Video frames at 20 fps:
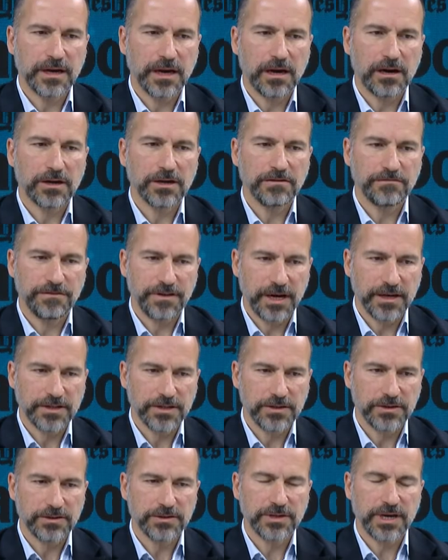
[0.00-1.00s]
our
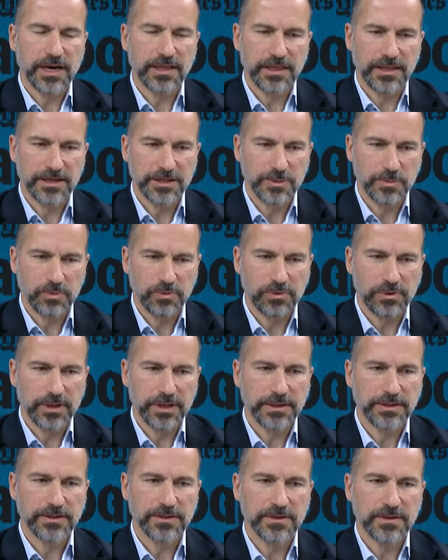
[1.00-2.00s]
investors at this
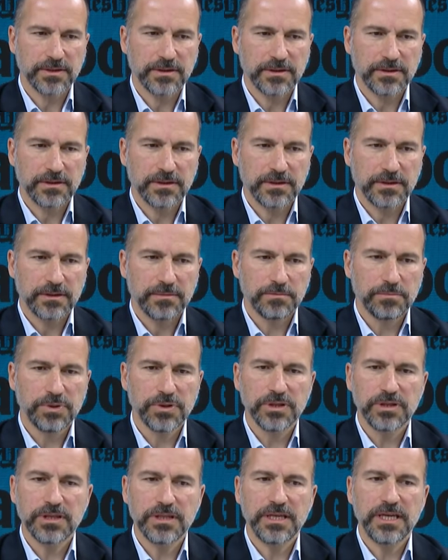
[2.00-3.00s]
point
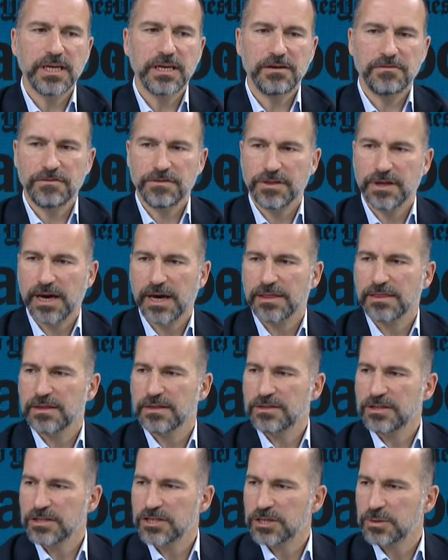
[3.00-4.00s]
believe that the
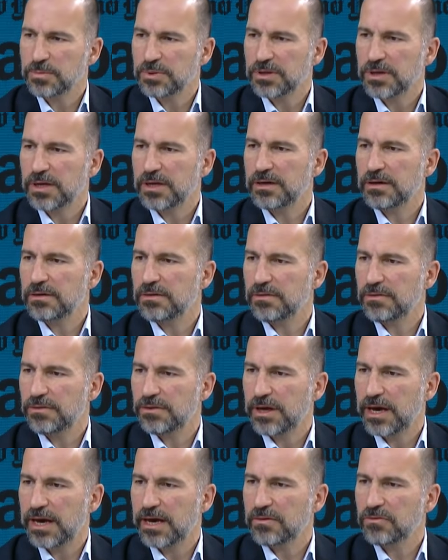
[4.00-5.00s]
discipline
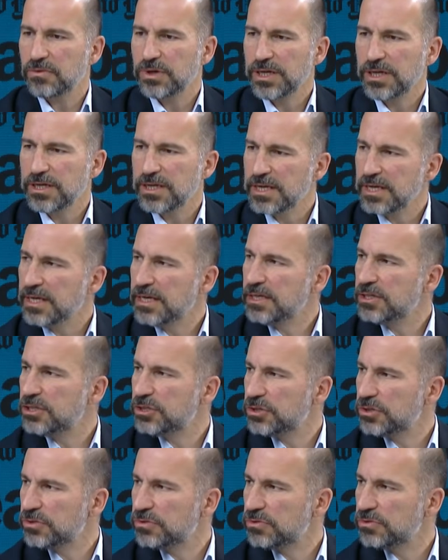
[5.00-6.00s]
that we need
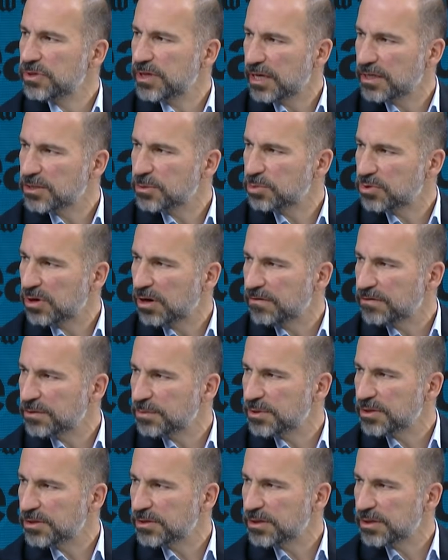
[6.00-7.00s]
to get to
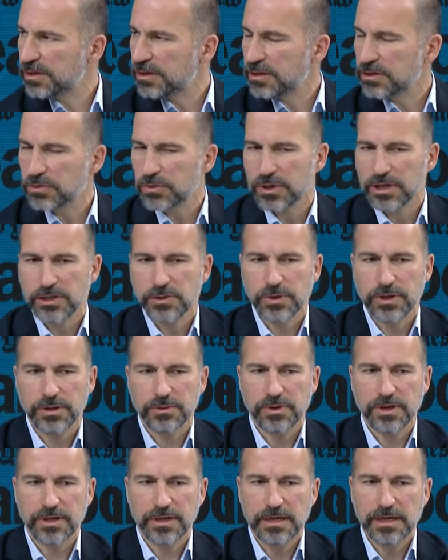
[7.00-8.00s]
profitability in
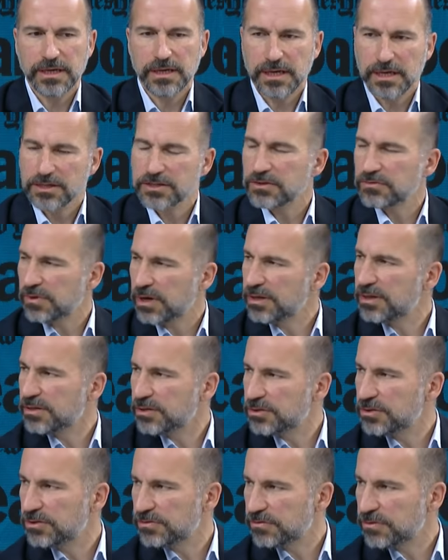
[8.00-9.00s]
2021, it's the right thing
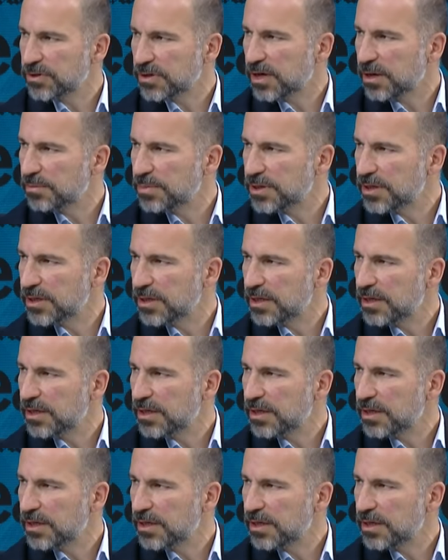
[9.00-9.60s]
to do for the company.